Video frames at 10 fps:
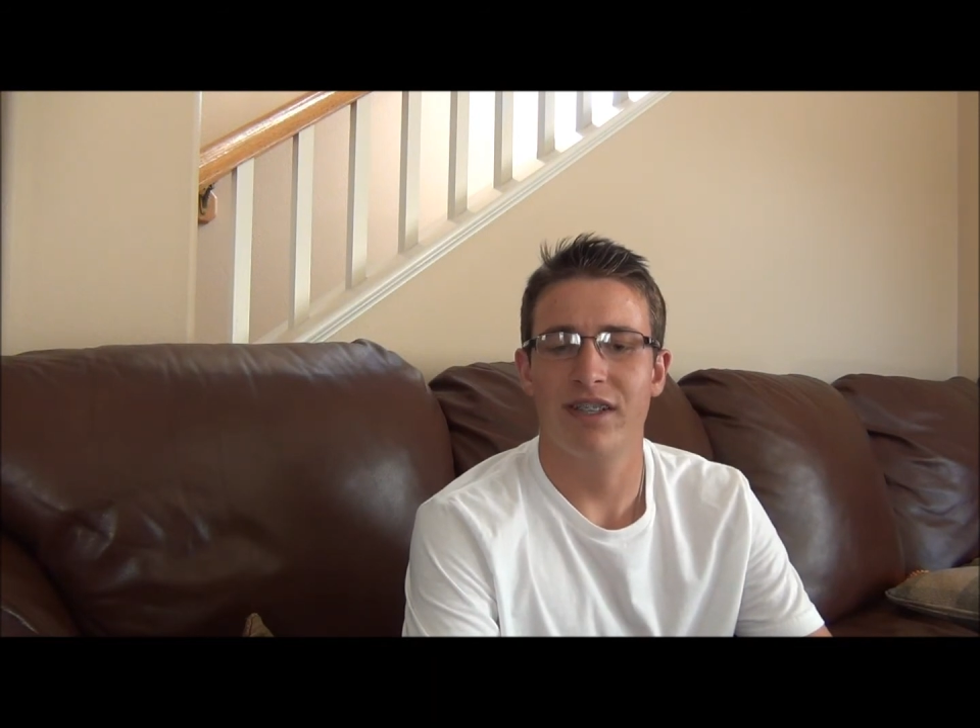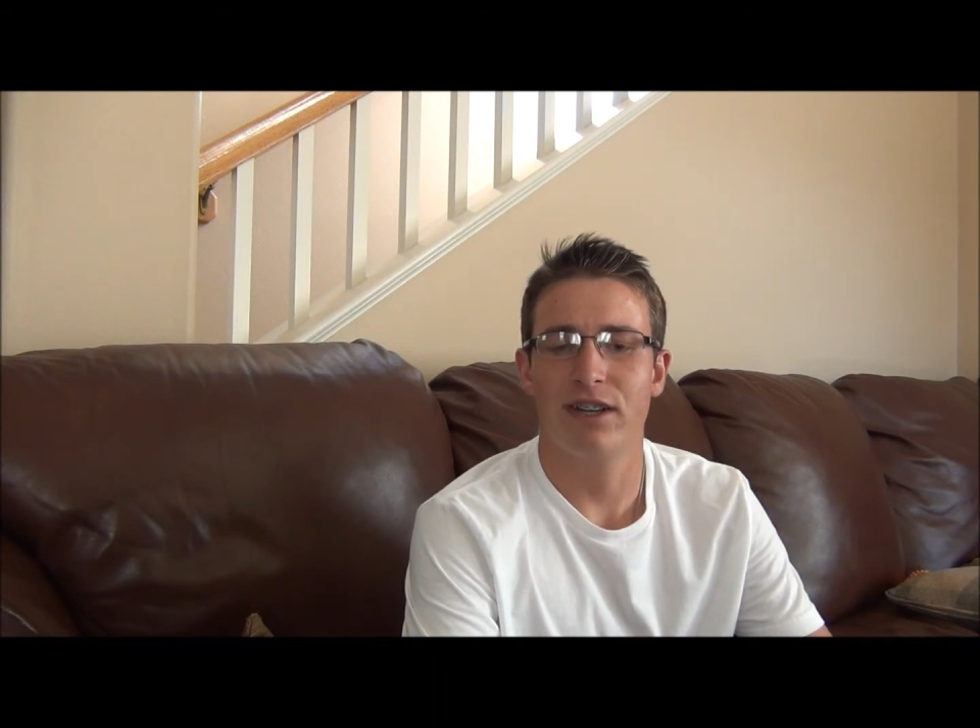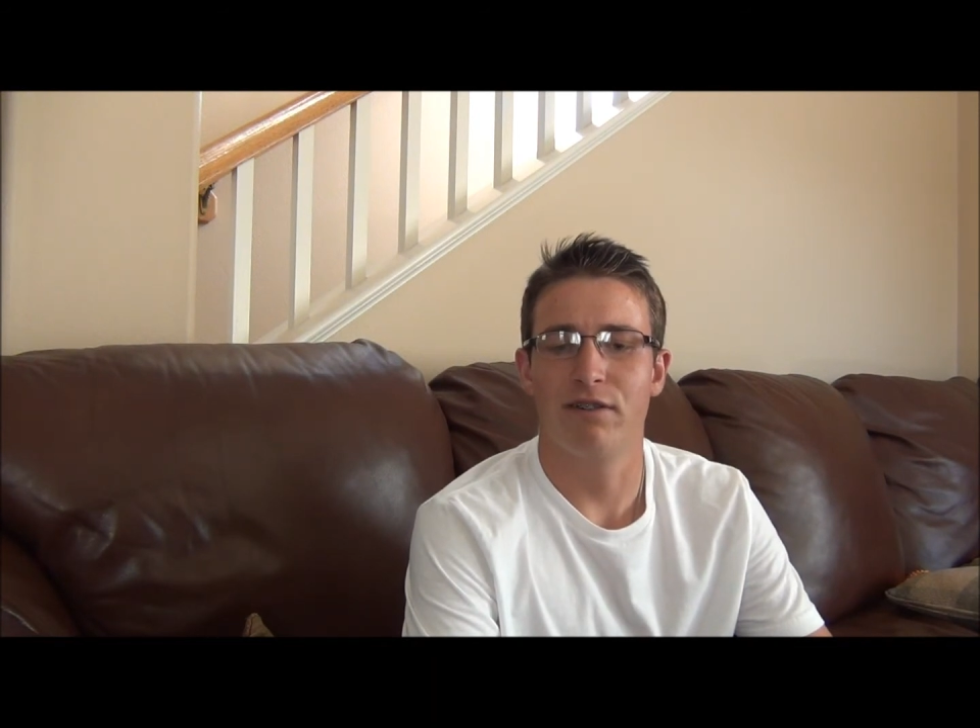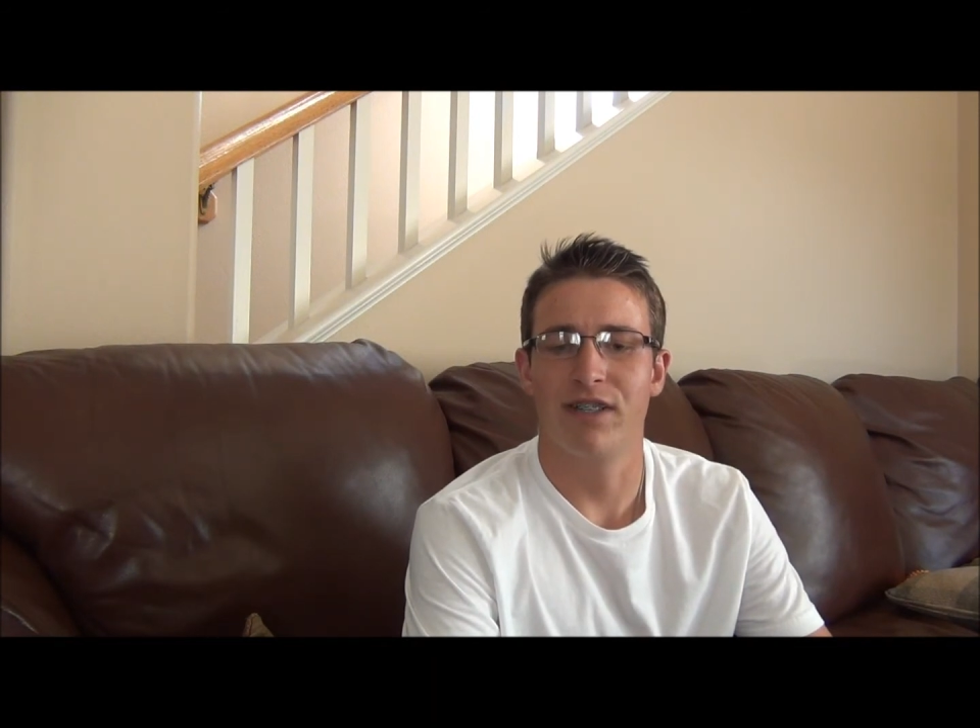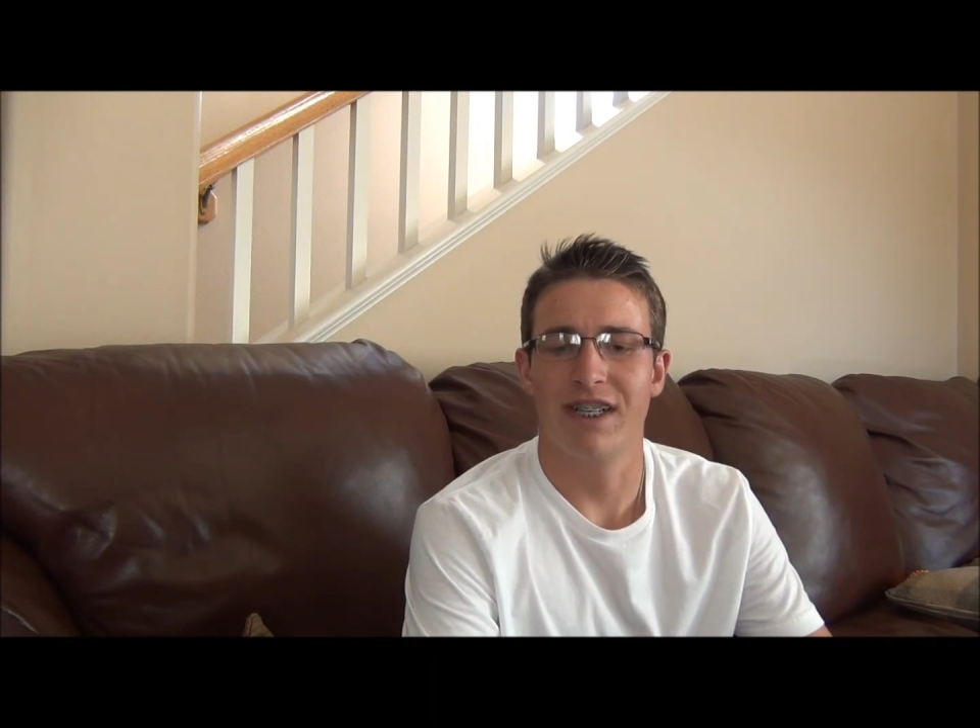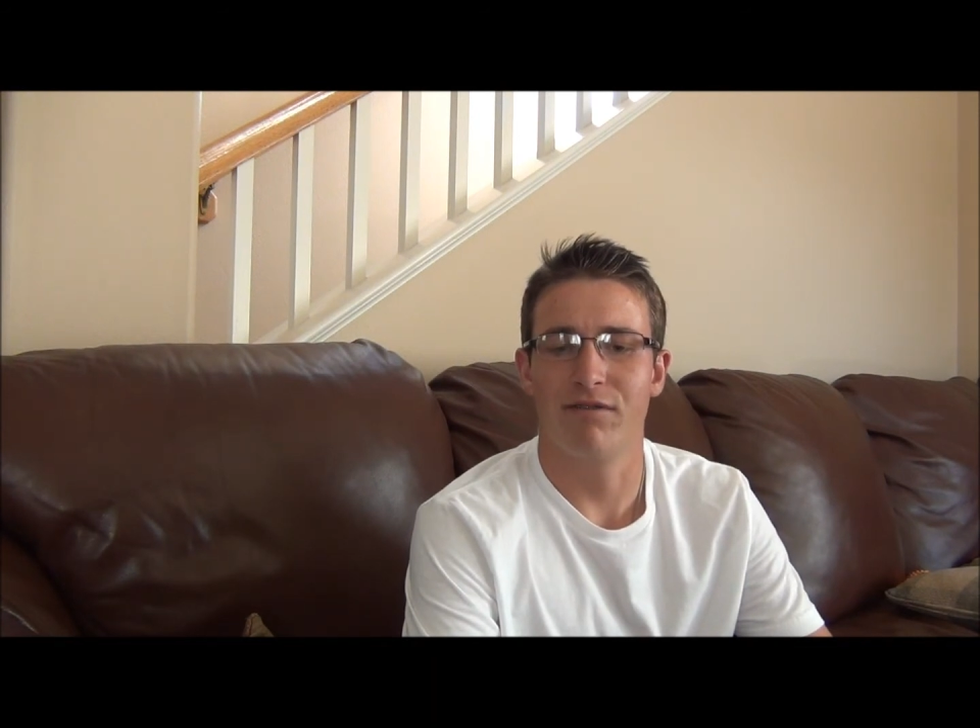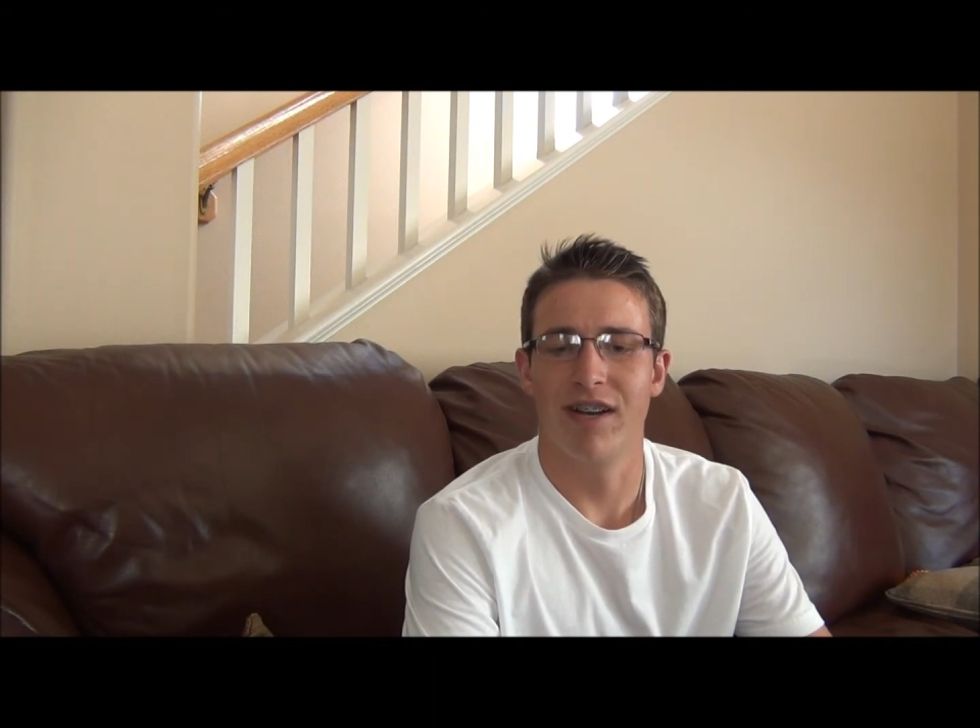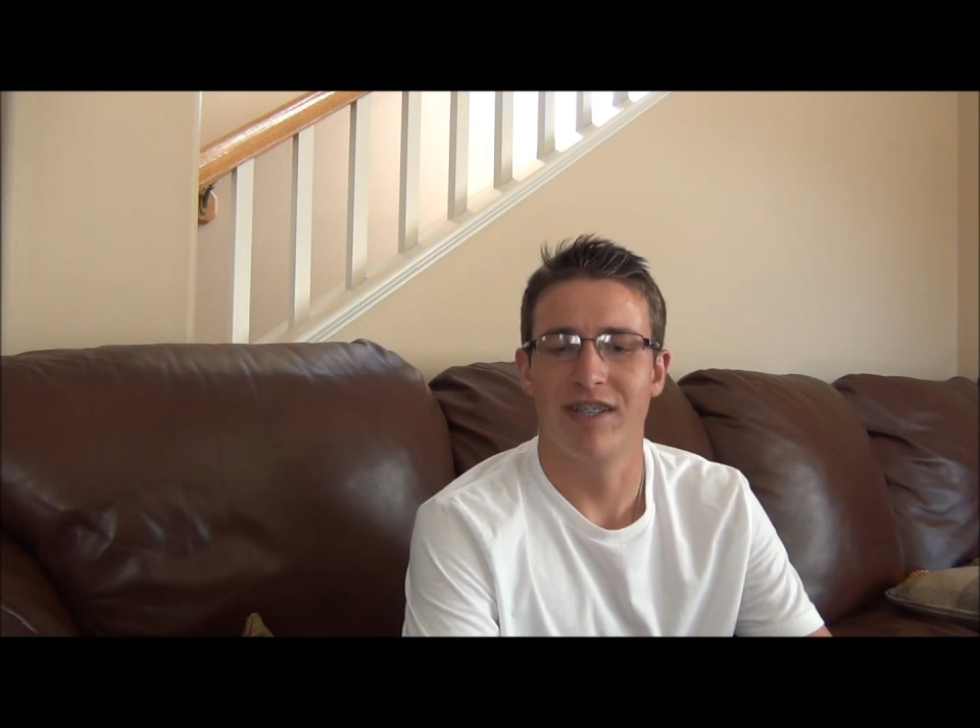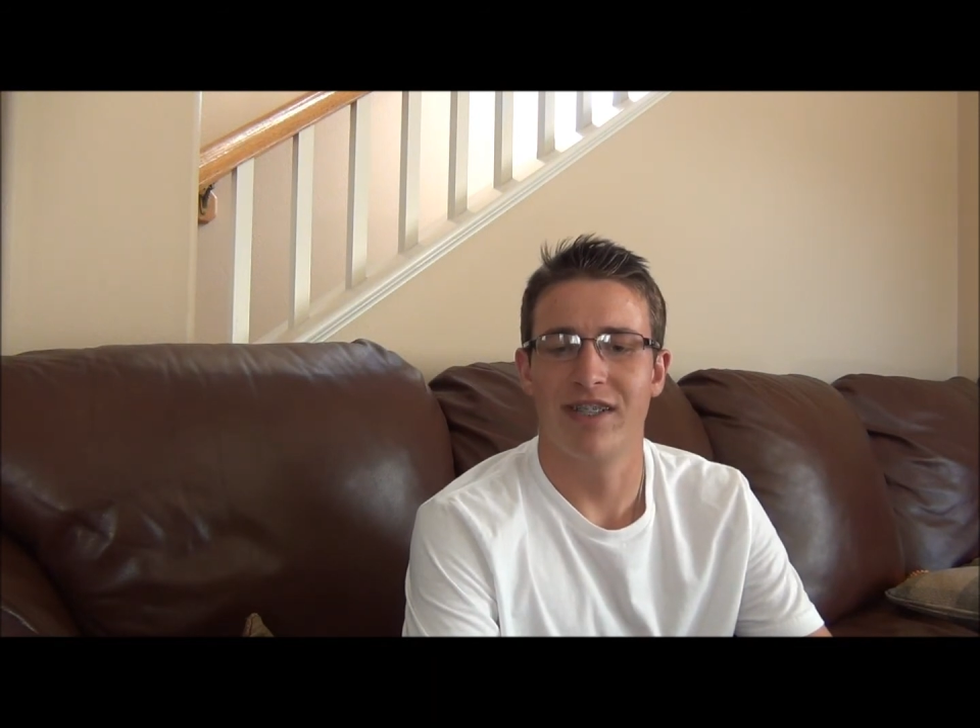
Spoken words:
literacy rates,